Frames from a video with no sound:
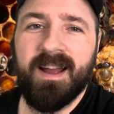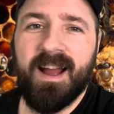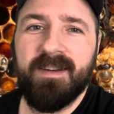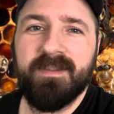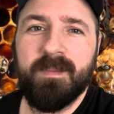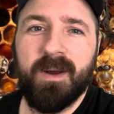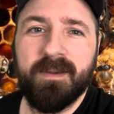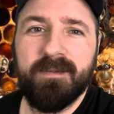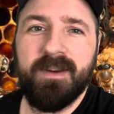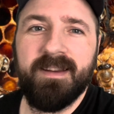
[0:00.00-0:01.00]
After
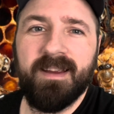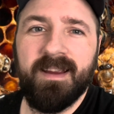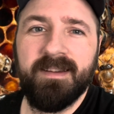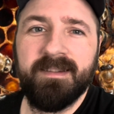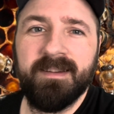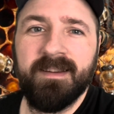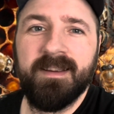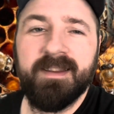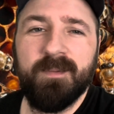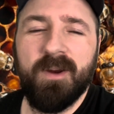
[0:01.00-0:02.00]
about 3 days,
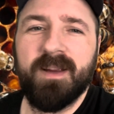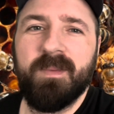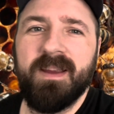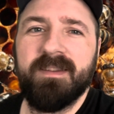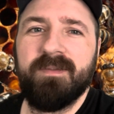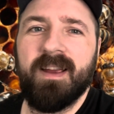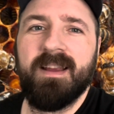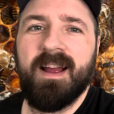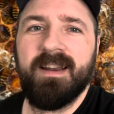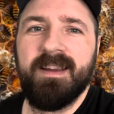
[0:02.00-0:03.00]
the worker bee is fed
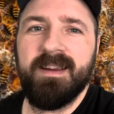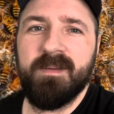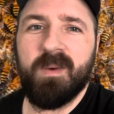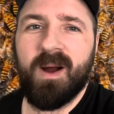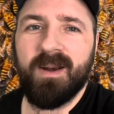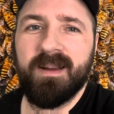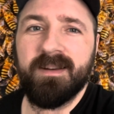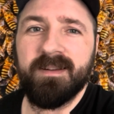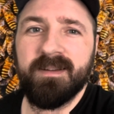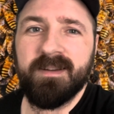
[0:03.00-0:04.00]
honey and
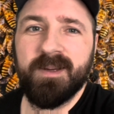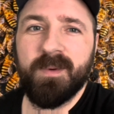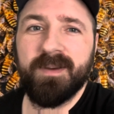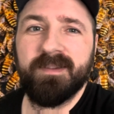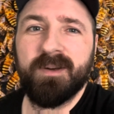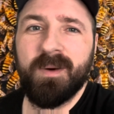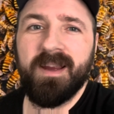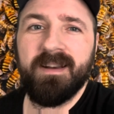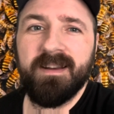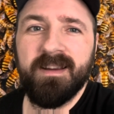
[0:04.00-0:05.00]
pollen, whereas the
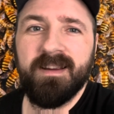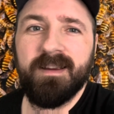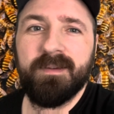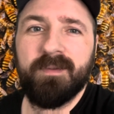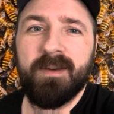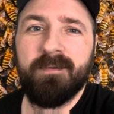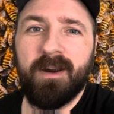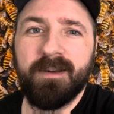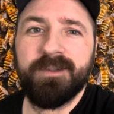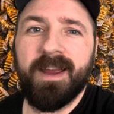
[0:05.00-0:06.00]
queen is fed
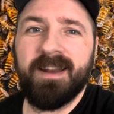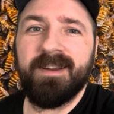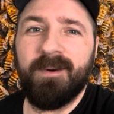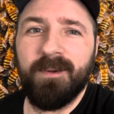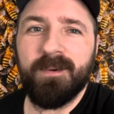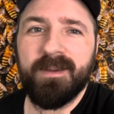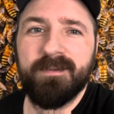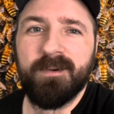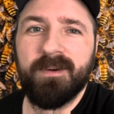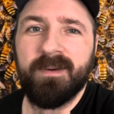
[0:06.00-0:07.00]
royal jelly all the way
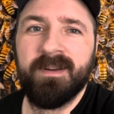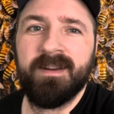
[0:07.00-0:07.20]
through.